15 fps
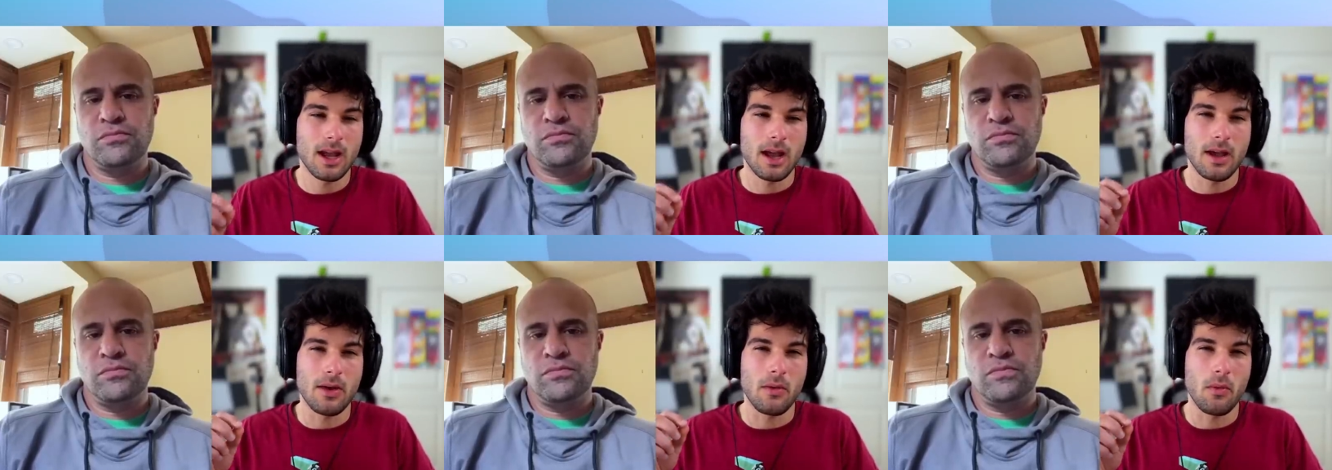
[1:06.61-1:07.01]

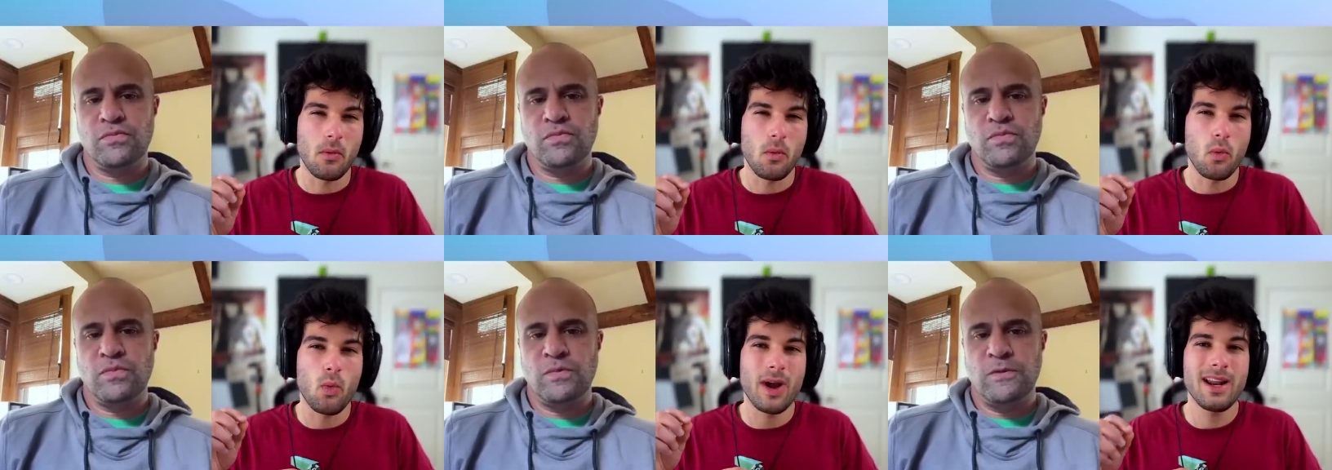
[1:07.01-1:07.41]
Speaker 1: Uh,
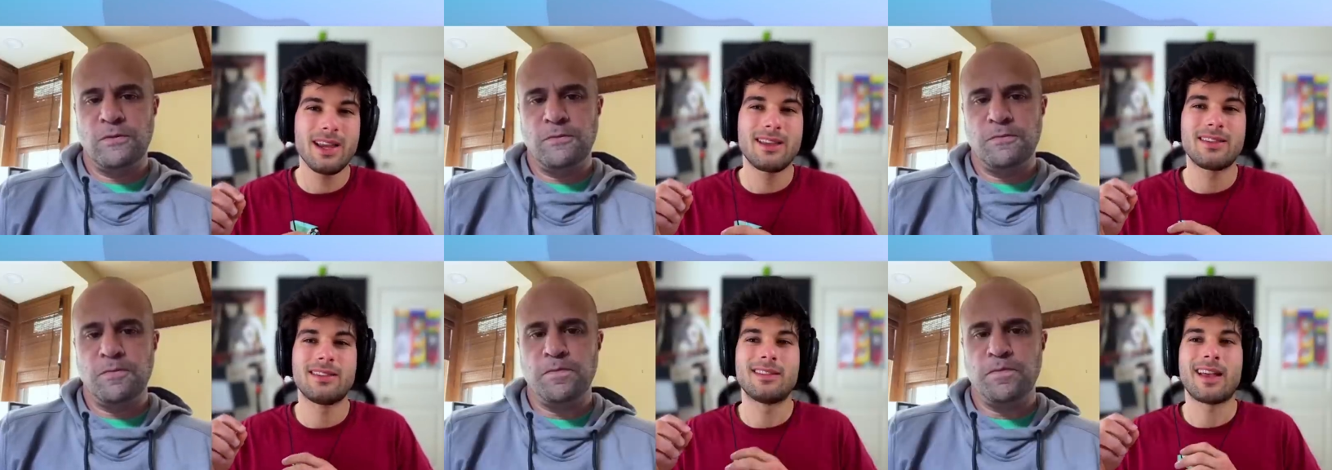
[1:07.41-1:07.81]
what
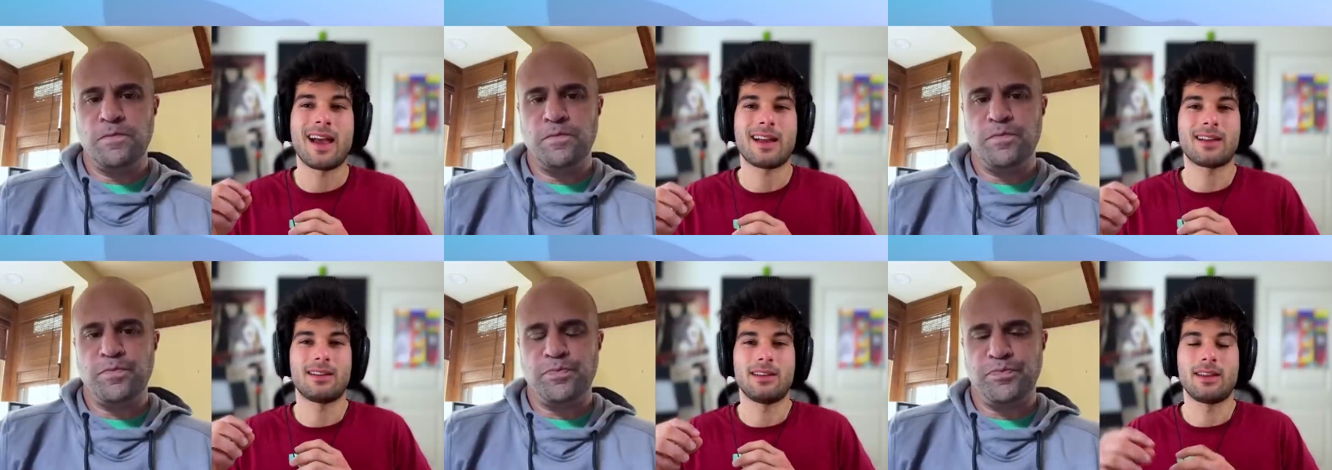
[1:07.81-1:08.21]

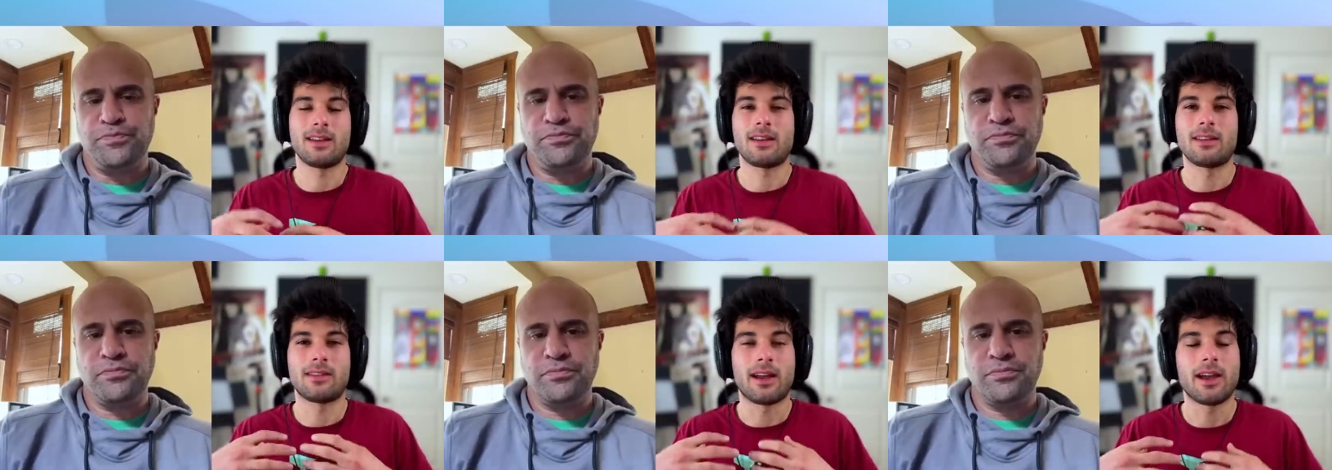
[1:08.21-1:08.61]
exactly,
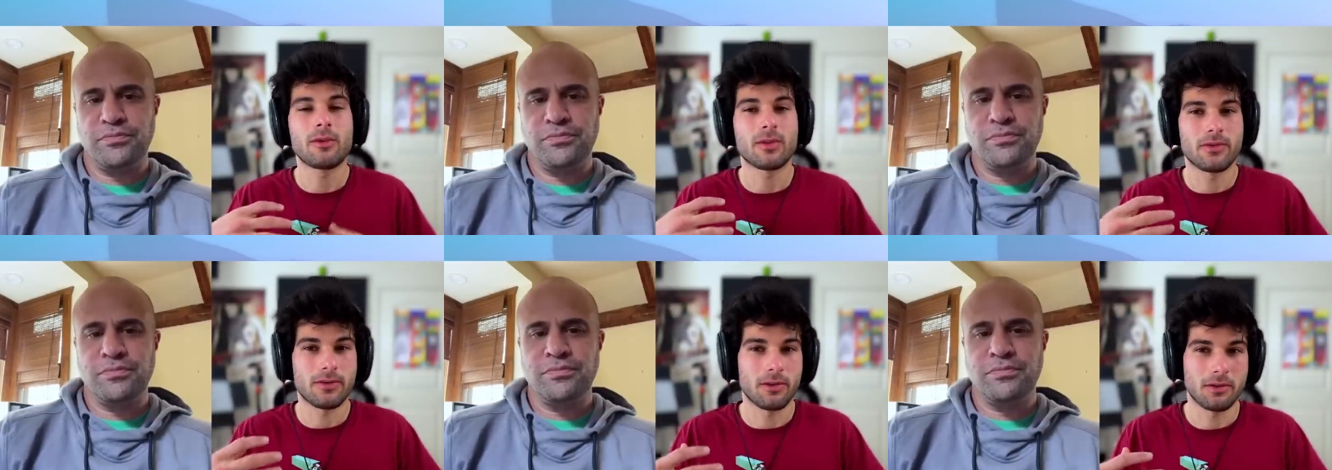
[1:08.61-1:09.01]
because I
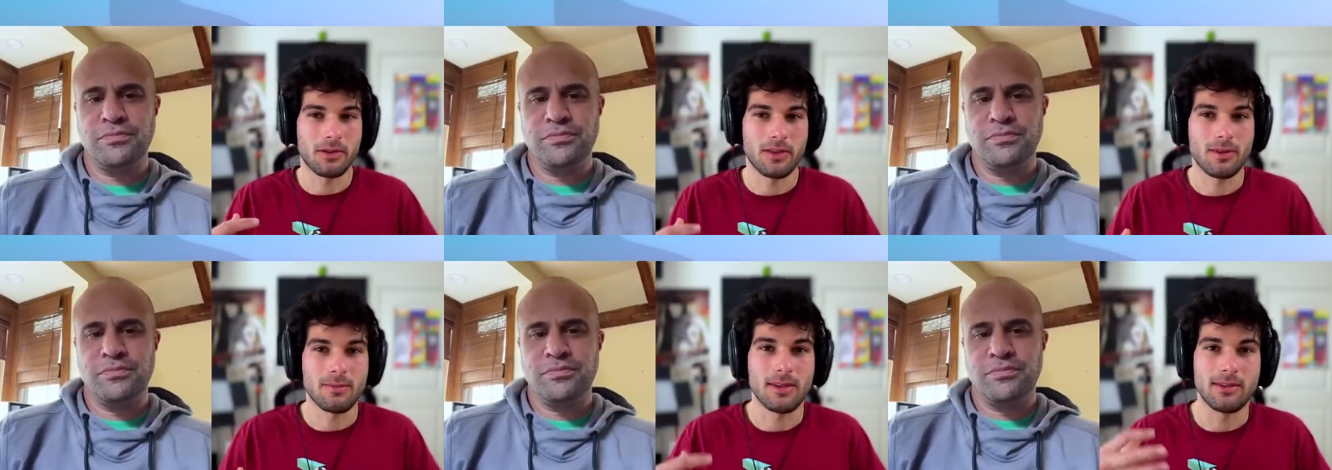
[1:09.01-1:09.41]
refer to
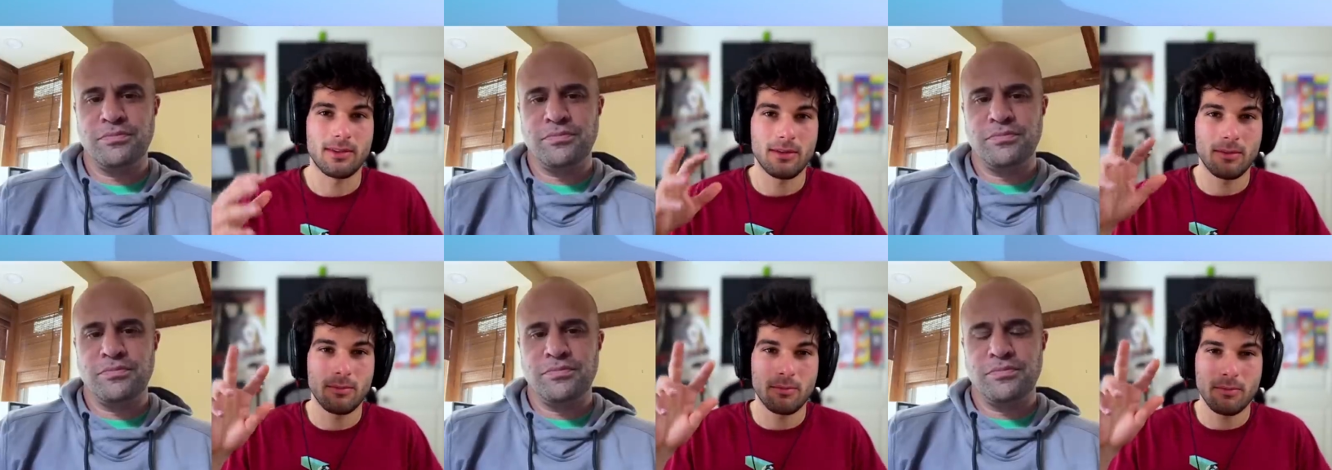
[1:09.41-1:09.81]
them
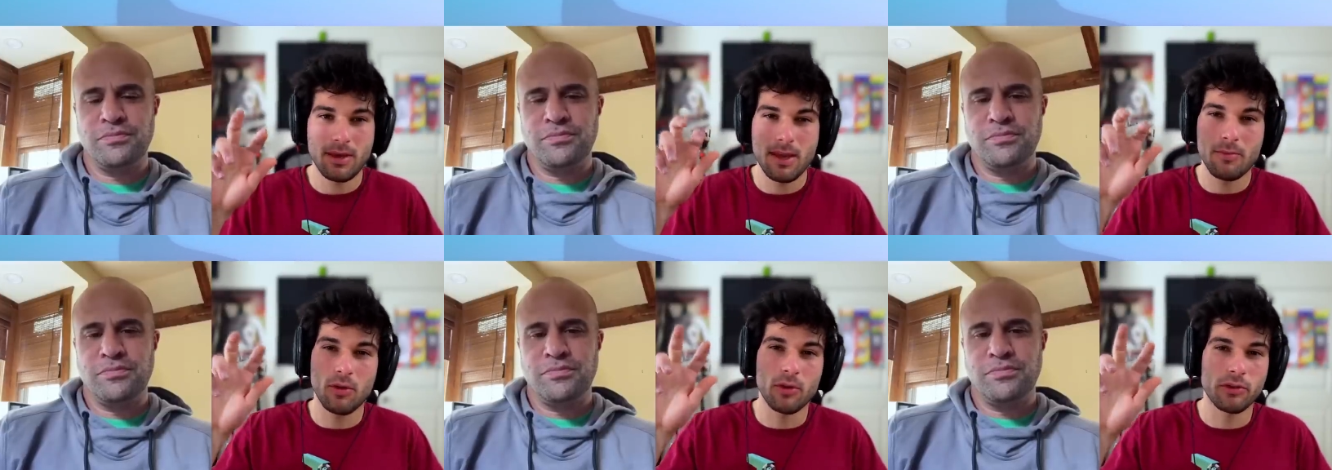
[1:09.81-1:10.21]
as
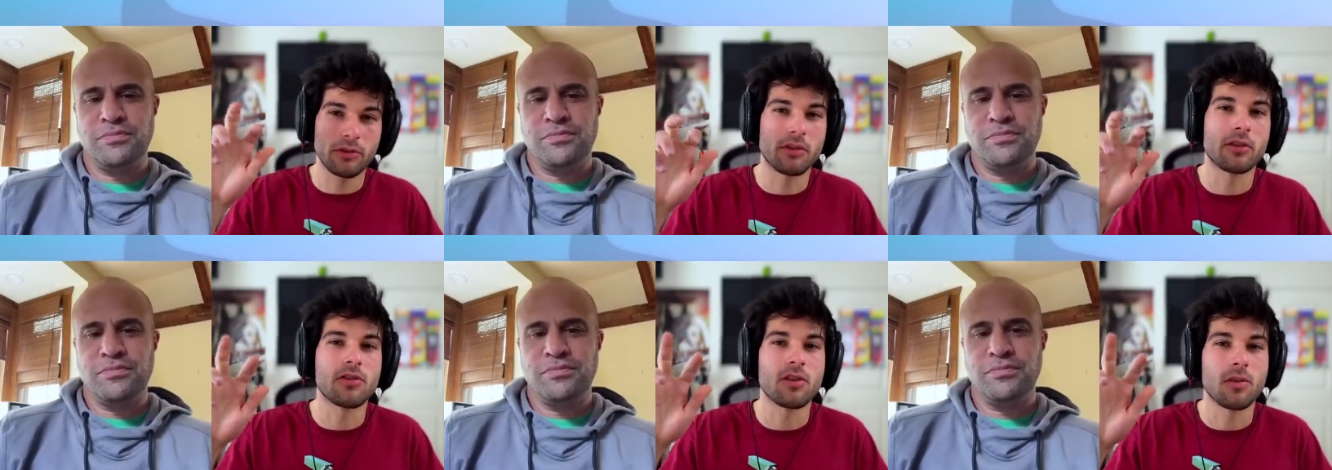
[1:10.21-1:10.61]
people
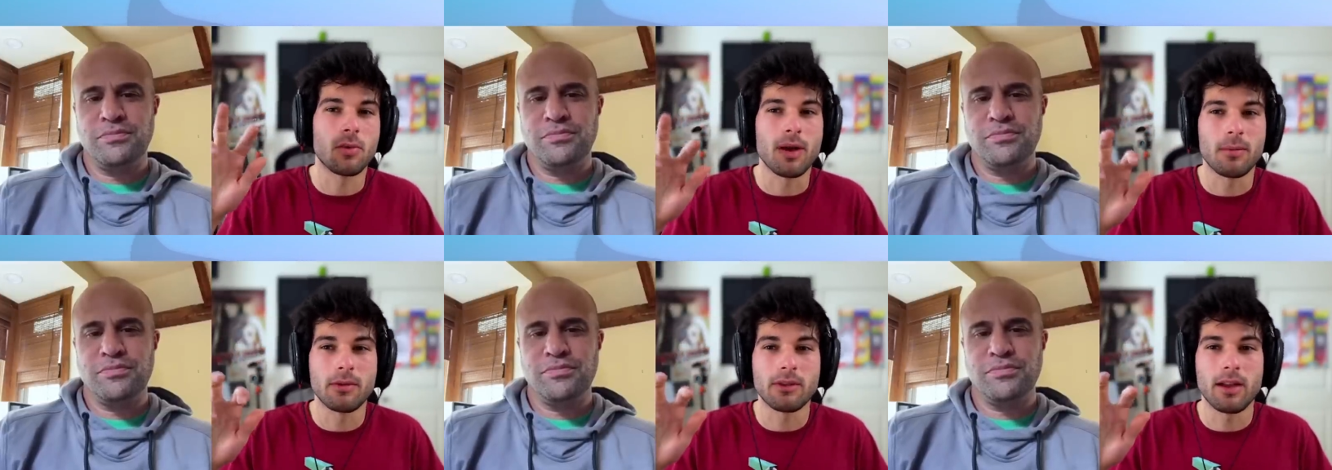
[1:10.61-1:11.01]
searching
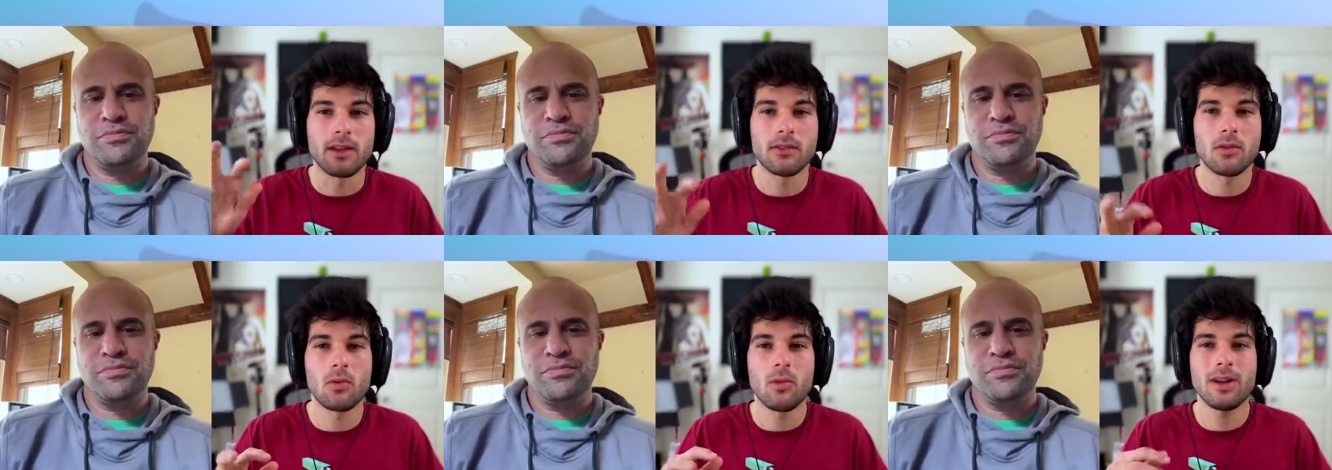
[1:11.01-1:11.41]

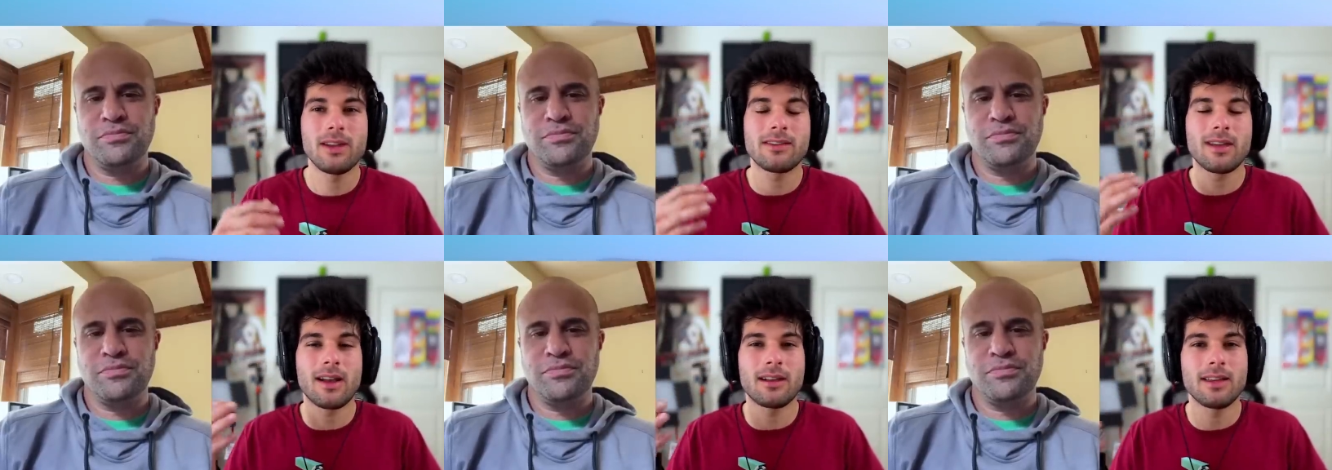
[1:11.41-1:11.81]
websites, what
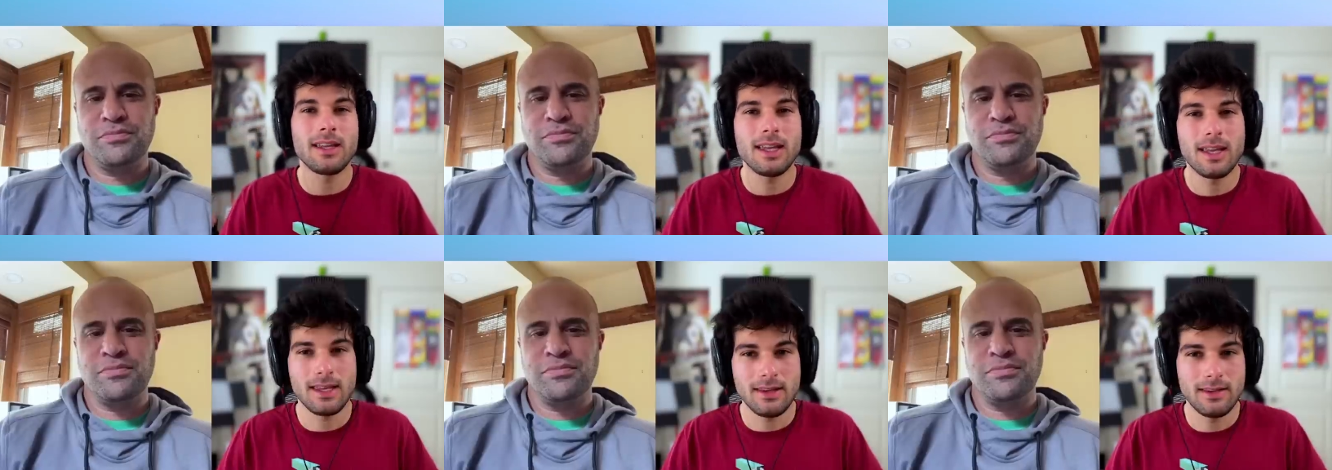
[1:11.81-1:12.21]
exactly
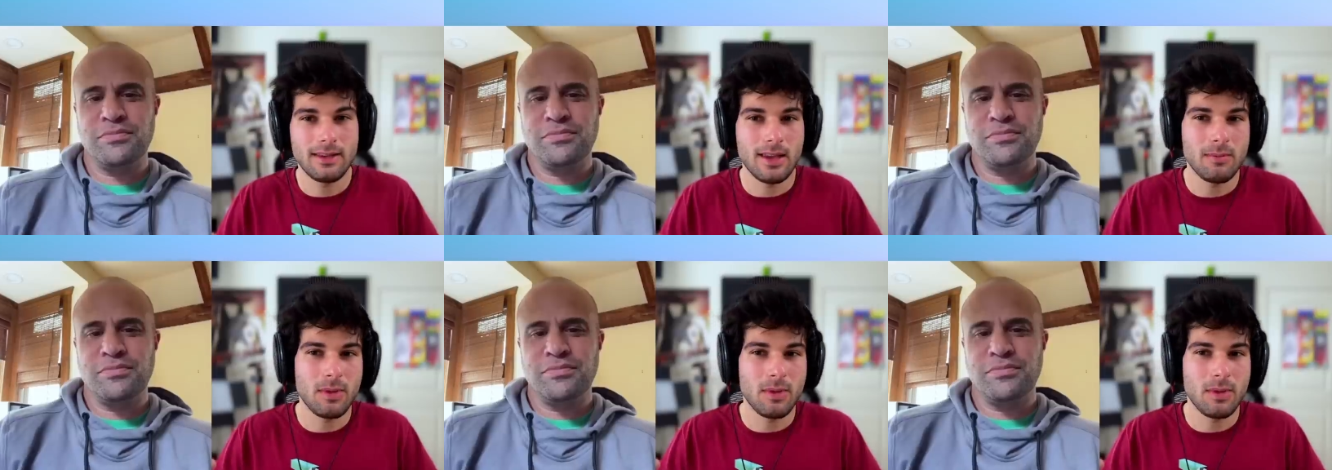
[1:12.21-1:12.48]
is a